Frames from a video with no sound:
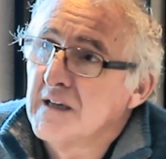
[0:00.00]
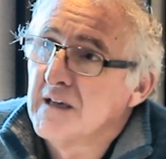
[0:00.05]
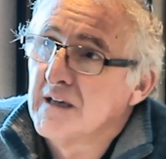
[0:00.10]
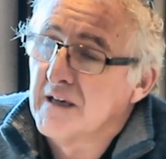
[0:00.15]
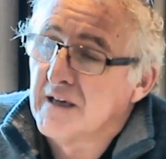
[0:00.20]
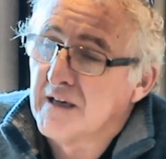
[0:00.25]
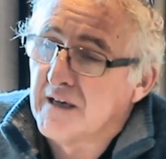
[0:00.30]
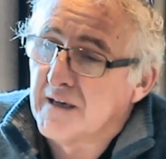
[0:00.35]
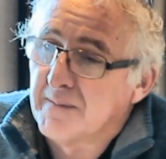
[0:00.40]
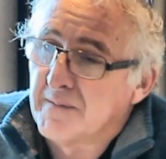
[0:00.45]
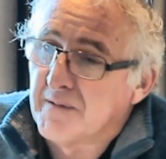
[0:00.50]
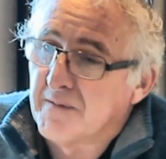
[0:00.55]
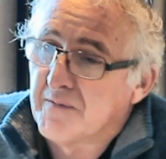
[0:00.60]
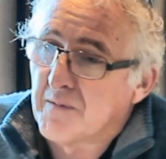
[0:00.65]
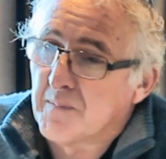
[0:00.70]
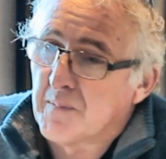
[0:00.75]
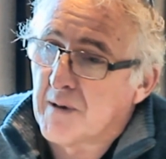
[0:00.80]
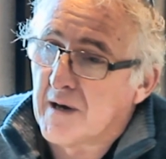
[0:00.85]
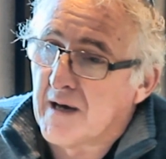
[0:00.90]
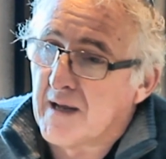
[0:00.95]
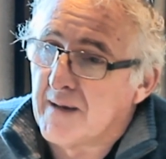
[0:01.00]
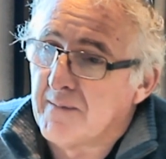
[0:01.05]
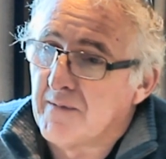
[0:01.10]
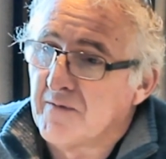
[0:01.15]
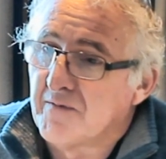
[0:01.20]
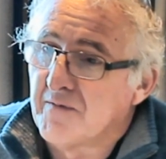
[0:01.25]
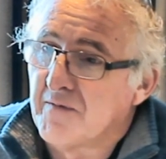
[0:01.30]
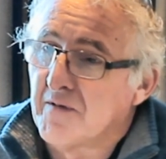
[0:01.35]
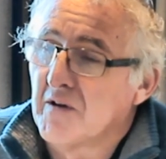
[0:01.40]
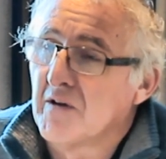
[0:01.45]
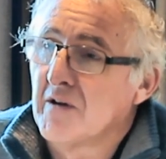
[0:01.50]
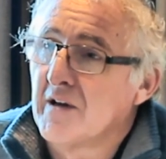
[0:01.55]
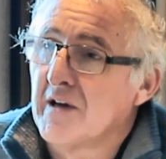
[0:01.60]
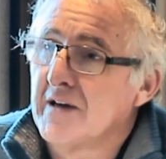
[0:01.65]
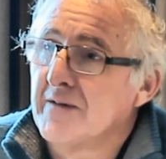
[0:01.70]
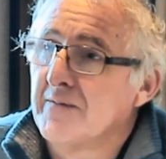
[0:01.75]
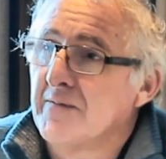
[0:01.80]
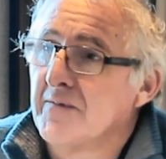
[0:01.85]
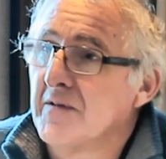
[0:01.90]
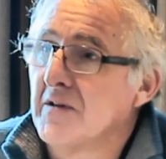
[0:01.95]
If the Parliament
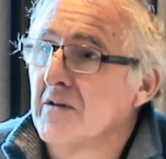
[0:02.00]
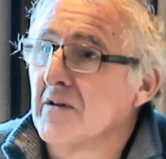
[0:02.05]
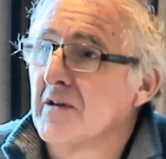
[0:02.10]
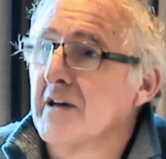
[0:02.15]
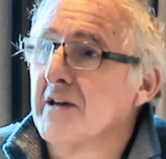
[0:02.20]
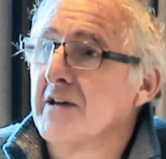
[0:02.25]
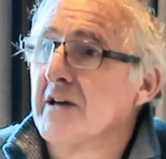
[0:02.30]
feel